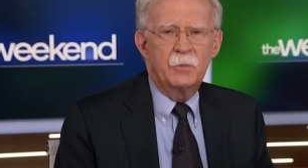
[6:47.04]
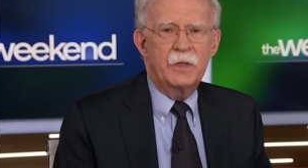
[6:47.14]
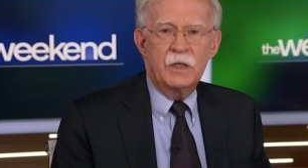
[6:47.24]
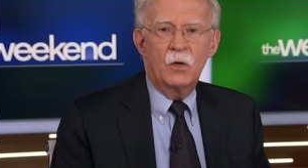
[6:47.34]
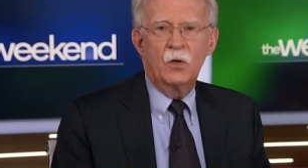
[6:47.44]
to
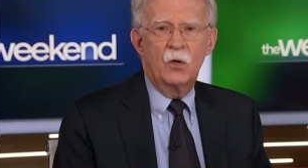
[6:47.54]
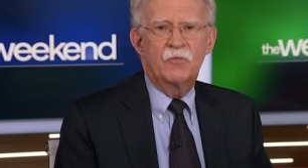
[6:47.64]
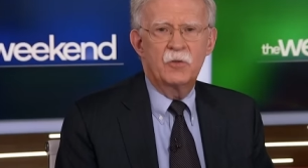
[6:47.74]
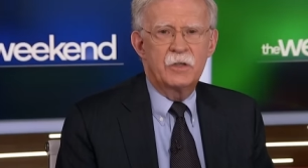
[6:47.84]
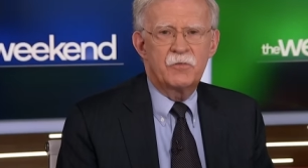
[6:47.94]
me, although
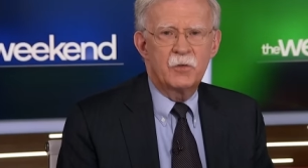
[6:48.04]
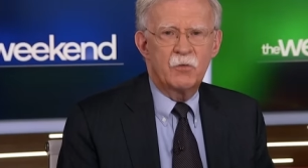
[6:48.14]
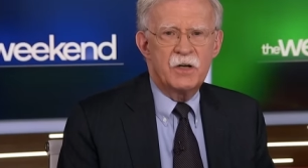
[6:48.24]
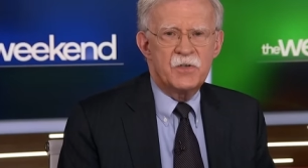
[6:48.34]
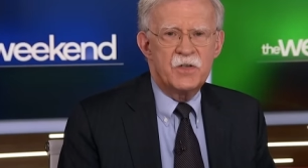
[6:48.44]
for different
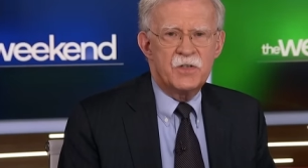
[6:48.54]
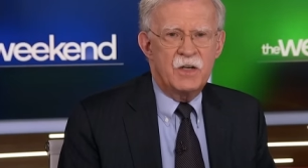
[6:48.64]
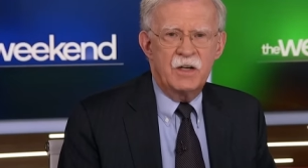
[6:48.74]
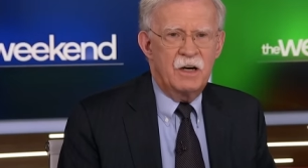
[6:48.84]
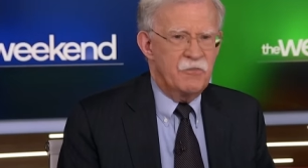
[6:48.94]
reasons.
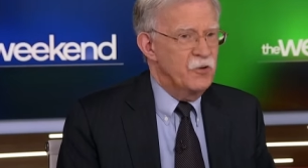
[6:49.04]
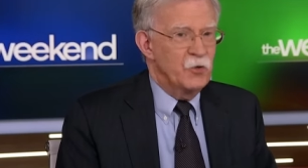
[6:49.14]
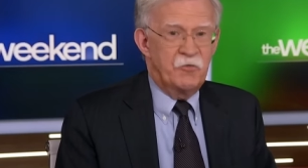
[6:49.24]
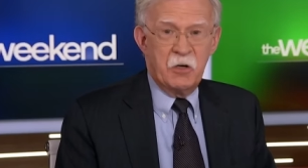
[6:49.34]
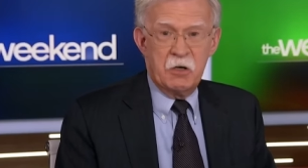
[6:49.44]
Uh, I feel
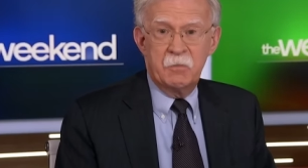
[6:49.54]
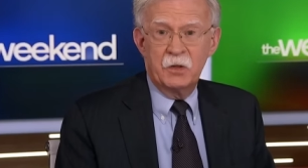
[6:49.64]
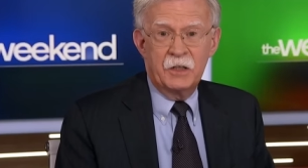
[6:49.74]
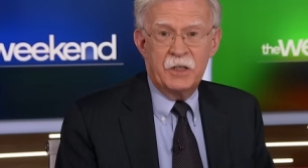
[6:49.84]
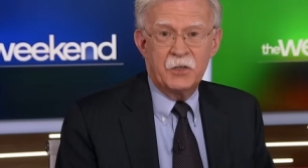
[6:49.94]
very
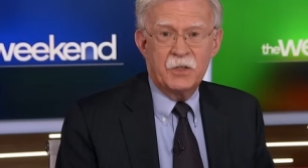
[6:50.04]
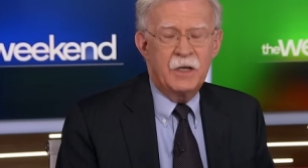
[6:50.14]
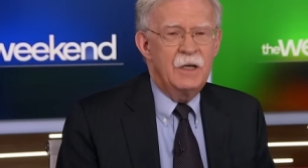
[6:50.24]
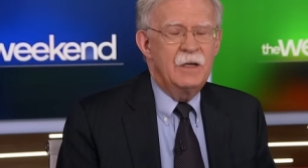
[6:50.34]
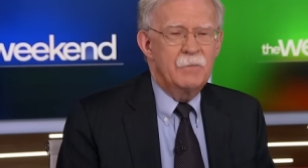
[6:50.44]
beleaguered,
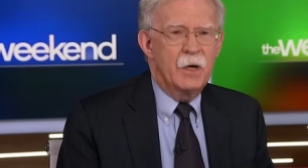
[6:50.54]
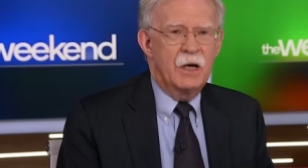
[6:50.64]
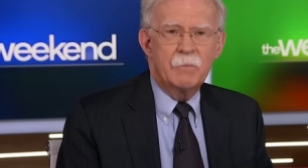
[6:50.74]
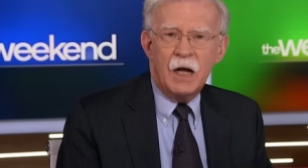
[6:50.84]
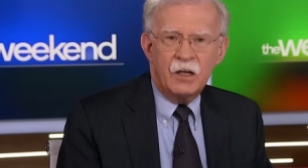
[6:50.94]
but
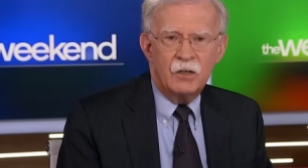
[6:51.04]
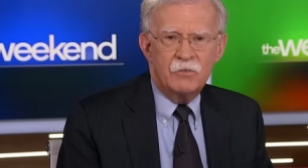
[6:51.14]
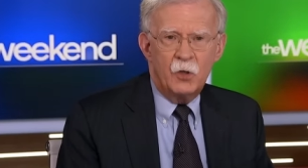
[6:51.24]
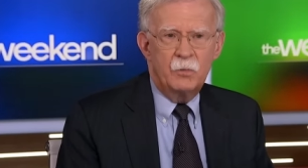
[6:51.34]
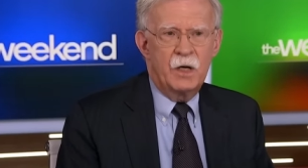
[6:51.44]
I'm not going to
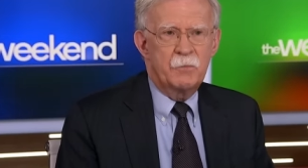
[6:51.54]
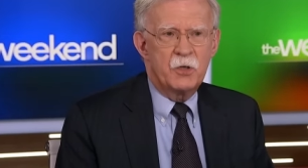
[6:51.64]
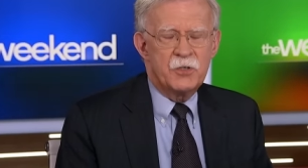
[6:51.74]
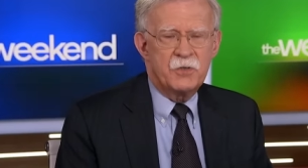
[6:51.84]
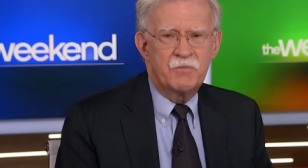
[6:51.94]
vote my
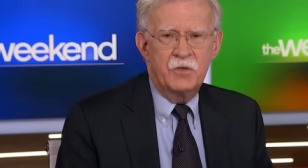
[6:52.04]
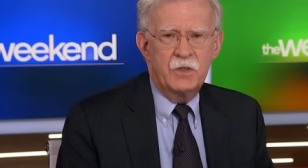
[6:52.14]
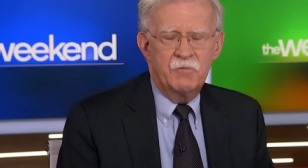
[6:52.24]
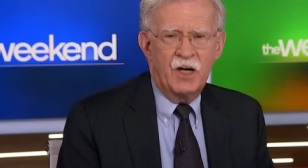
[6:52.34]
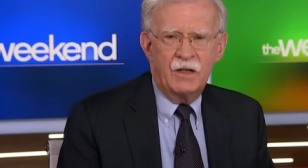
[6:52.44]
principle
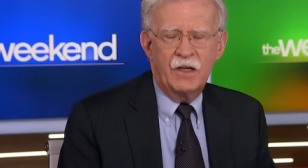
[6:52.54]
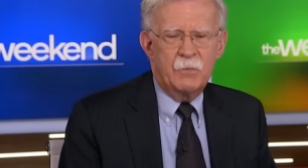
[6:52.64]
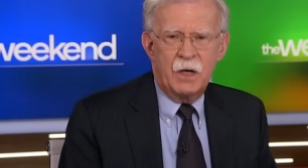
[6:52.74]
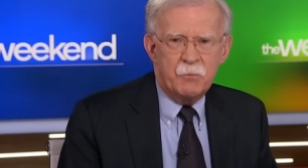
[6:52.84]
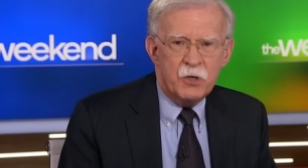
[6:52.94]
violate
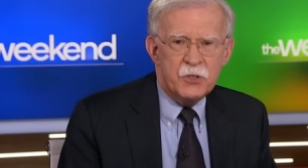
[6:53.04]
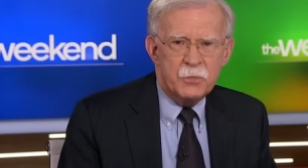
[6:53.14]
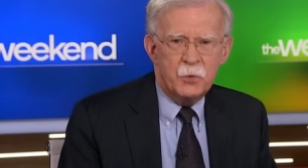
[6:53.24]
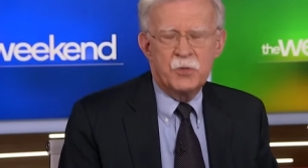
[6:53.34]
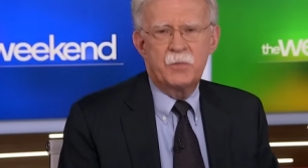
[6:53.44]
my
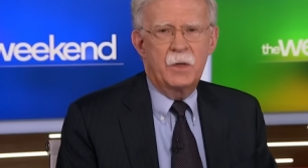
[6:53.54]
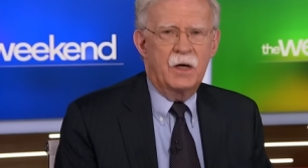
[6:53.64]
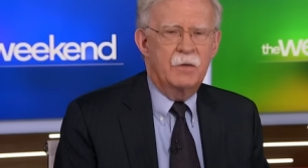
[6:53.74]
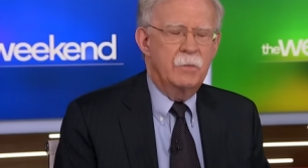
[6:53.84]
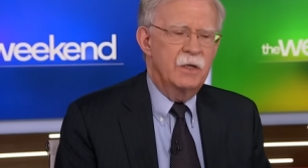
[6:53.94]
principles
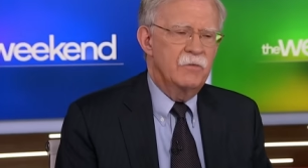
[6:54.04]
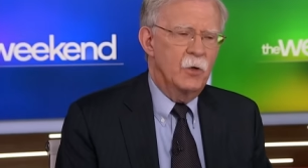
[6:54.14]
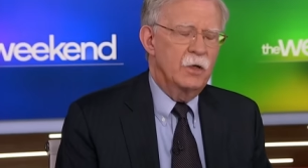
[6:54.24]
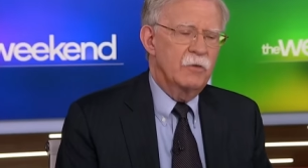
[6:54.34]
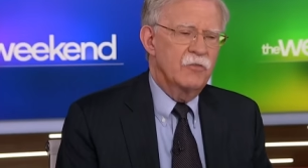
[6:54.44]
by, by
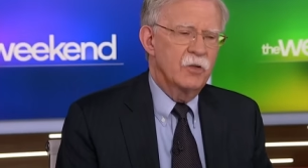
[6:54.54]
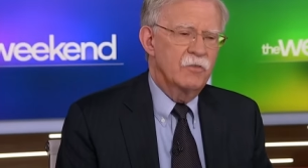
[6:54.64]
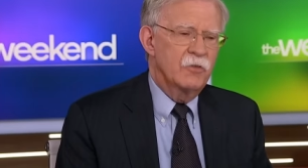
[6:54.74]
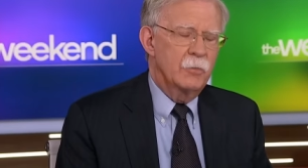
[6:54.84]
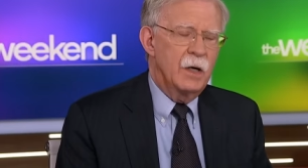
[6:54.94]
voting for,
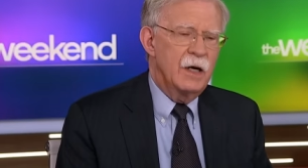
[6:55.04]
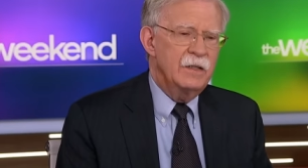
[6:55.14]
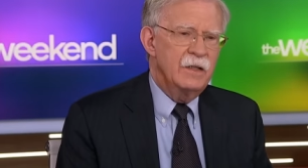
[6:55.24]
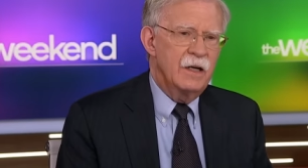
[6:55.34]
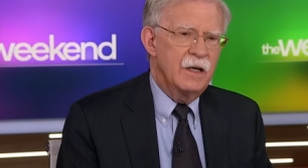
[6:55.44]
for
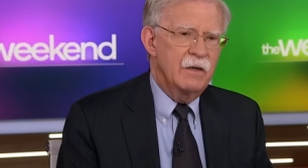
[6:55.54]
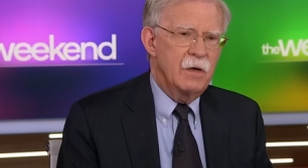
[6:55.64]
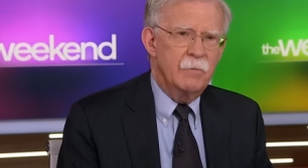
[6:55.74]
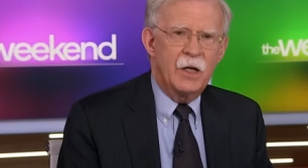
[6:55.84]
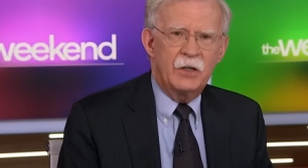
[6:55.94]
Biden, and
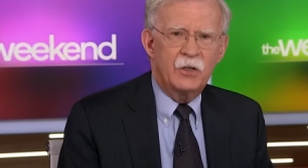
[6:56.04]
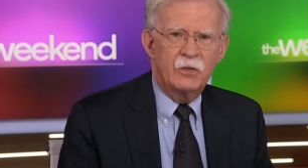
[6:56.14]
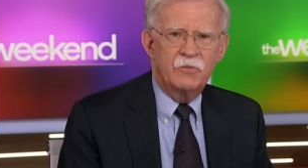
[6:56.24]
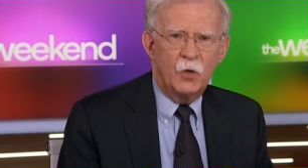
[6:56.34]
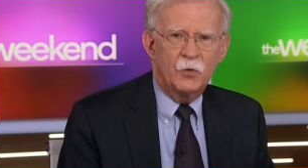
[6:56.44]
I'm not going
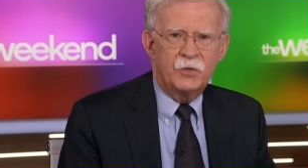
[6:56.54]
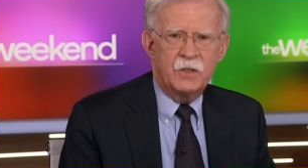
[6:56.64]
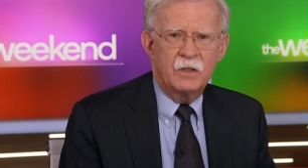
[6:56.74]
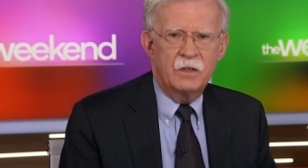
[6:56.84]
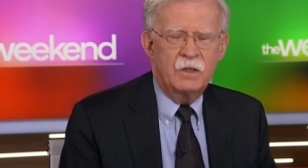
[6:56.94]
to vote,
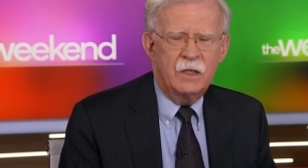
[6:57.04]
uh,